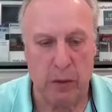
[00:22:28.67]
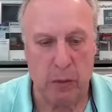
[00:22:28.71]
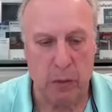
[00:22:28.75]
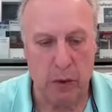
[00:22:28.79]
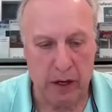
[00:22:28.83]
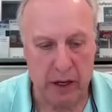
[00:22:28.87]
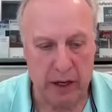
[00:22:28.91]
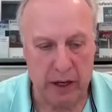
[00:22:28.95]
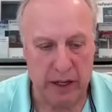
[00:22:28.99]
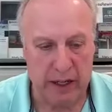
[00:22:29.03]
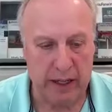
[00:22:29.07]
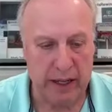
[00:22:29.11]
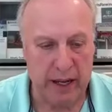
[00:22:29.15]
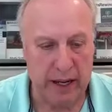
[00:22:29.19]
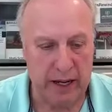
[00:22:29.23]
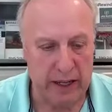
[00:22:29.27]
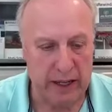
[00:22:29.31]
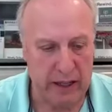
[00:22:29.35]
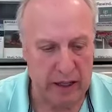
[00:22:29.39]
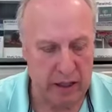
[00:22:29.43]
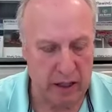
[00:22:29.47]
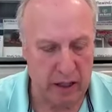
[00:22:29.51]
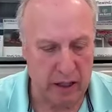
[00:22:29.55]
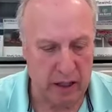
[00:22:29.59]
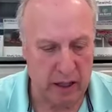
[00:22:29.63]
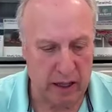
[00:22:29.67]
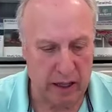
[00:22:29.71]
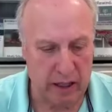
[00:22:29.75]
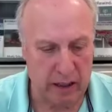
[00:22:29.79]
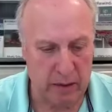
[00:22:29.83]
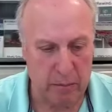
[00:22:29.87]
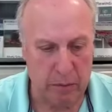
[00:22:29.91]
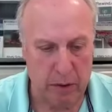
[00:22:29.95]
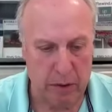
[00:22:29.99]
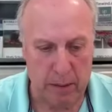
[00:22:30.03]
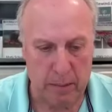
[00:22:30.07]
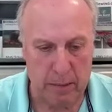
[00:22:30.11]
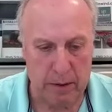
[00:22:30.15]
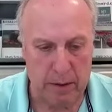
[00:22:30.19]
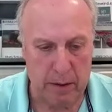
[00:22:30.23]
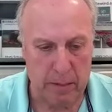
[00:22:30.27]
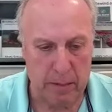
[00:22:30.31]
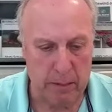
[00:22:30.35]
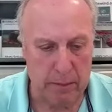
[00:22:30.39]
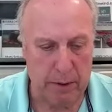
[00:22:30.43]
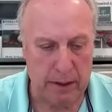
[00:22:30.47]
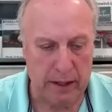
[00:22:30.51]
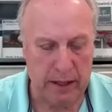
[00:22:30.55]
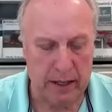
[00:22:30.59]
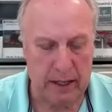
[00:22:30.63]
We're gonna get into like probably the
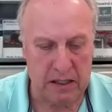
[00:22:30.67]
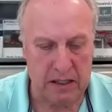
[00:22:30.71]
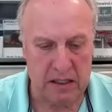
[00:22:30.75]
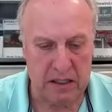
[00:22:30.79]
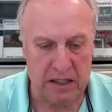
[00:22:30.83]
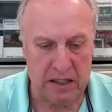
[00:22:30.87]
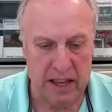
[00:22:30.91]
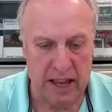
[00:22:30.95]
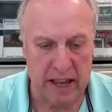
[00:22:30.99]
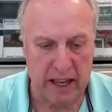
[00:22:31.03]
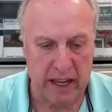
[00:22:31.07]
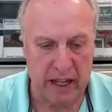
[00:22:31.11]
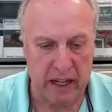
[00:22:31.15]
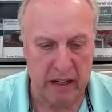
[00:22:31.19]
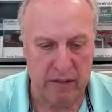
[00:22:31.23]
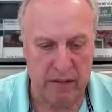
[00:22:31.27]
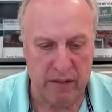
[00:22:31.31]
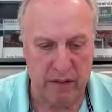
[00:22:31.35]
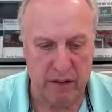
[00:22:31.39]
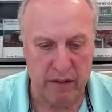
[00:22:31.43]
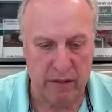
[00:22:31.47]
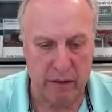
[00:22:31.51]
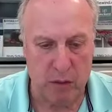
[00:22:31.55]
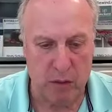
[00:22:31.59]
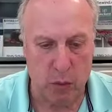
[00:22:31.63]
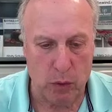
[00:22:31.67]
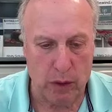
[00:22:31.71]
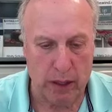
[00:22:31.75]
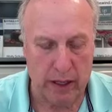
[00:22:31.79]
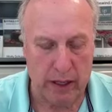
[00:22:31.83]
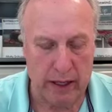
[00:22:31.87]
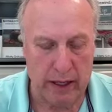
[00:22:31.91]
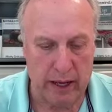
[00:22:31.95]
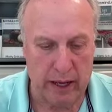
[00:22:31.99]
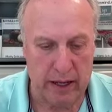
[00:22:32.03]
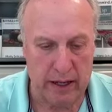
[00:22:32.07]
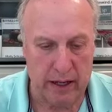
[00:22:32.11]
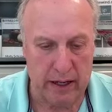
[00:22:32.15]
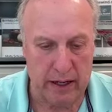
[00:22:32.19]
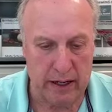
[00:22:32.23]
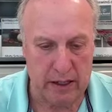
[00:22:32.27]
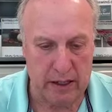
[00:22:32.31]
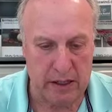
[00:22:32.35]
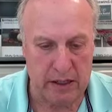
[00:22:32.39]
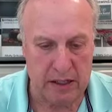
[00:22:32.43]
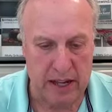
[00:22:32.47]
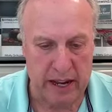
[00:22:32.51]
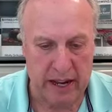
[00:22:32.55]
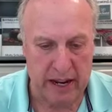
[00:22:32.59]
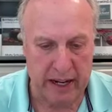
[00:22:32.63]
biggest negative of the weekend in a
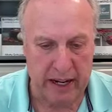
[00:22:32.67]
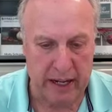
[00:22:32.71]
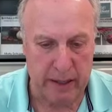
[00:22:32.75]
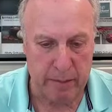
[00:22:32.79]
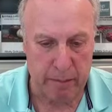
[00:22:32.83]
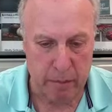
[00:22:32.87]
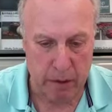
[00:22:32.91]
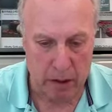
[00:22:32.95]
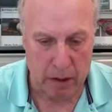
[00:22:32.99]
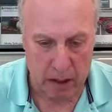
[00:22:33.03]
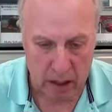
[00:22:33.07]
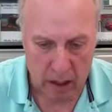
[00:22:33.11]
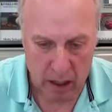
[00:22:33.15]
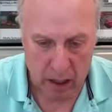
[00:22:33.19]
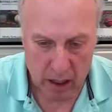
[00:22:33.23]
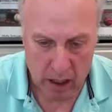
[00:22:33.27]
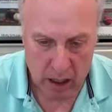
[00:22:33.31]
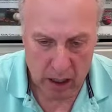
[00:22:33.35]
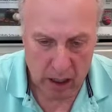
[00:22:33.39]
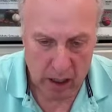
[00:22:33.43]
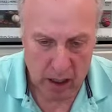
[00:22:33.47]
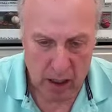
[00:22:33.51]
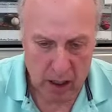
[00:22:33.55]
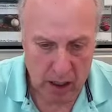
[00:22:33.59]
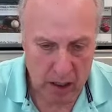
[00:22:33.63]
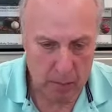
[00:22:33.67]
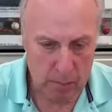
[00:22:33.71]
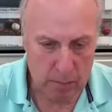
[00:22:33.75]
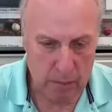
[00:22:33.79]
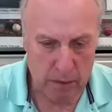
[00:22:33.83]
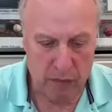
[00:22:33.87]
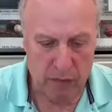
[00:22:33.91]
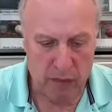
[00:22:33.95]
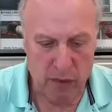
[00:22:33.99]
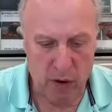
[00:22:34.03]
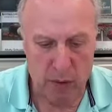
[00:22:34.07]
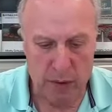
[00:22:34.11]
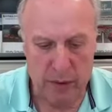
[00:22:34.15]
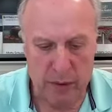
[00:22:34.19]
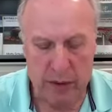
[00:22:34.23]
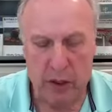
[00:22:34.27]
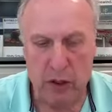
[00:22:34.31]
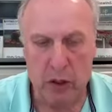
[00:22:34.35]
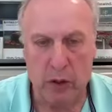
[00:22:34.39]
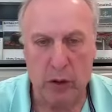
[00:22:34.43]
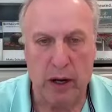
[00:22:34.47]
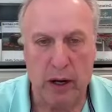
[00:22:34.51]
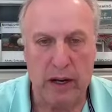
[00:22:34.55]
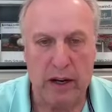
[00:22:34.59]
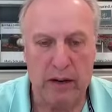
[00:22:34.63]
second, but before we
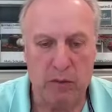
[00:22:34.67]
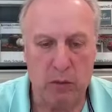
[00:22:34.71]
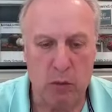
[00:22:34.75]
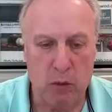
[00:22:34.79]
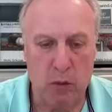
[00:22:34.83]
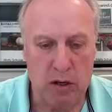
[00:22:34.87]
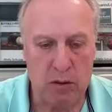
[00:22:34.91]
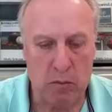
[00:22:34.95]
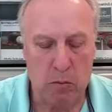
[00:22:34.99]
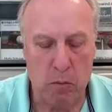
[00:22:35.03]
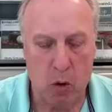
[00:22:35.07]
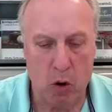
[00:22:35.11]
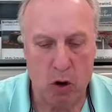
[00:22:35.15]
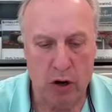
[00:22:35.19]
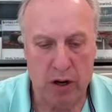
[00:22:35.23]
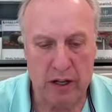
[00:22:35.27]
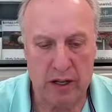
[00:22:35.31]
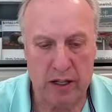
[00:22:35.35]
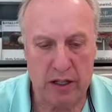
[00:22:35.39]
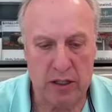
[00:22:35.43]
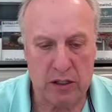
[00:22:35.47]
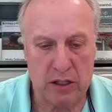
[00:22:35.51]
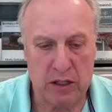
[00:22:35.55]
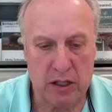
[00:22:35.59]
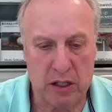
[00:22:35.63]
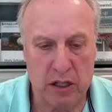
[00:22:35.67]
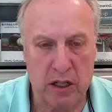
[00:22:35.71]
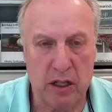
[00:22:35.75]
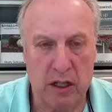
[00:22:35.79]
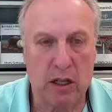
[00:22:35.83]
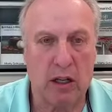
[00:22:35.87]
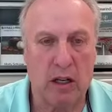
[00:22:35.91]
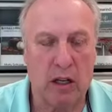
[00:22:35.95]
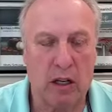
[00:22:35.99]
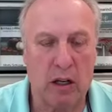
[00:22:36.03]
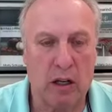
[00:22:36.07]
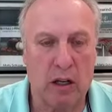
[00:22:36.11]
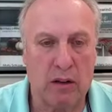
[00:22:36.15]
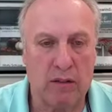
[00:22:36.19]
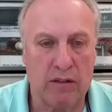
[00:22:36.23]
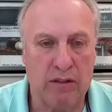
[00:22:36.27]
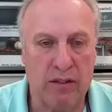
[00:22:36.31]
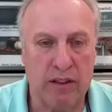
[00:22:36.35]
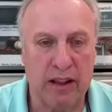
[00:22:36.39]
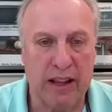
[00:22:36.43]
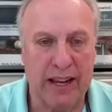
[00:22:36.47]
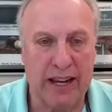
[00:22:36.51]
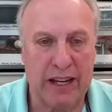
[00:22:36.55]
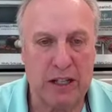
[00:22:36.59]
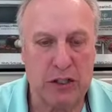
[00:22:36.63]
do, I have one of Marty's
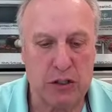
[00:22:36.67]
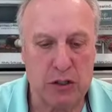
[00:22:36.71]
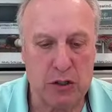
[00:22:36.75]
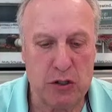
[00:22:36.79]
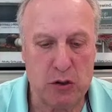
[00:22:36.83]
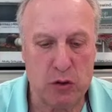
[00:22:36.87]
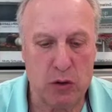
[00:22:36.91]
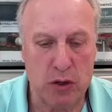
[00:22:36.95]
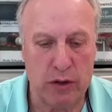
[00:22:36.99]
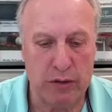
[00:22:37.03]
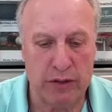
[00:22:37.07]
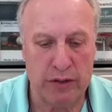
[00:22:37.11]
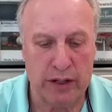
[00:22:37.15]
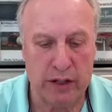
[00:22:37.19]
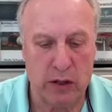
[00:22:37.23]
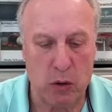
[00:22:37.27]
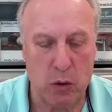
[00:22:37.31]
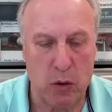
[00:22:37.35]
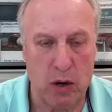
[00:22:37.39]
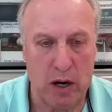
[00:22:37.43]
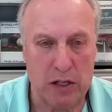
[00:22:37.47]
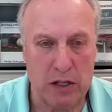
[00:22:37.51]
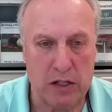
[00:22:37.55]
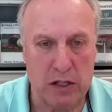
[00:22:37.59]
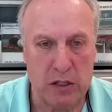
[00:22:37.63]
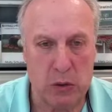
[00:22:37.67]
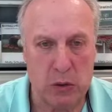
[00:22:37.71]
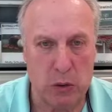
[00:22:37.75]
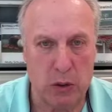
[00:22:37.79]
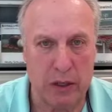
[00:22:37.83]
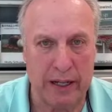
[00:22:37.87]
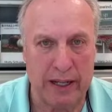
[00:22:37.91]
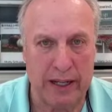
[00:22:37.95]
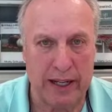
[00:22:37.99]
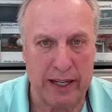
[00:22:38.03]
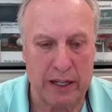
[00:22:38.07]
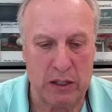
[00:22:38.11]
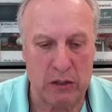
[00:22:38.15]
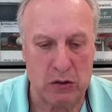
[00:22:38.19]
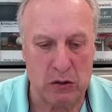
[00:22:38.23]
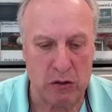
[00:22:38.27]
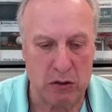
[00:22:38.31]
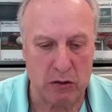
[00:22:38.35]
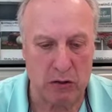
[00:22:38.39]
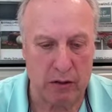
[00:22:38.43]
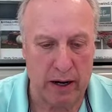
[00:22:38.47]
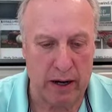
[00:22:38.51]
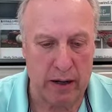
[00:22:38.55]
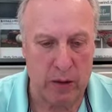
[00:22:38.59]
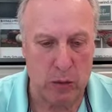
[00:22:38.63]
flash trivia questions. We're gonna answer it
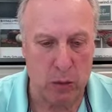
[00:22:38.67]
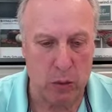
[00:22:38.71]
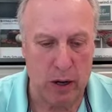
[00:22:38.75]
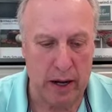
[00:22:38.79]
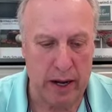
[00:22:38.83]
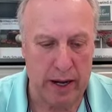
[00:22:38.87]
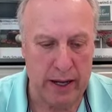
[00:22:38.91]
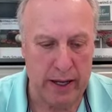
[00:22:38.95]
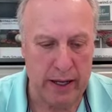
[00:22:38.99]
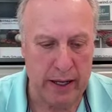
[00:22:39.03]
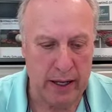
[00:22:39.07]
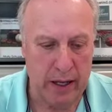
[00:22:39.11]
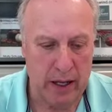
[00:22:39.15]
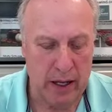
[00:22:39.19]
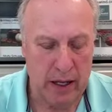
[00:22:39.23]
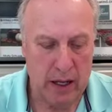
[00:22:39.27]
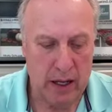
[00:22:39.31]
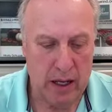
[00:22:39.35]
right away.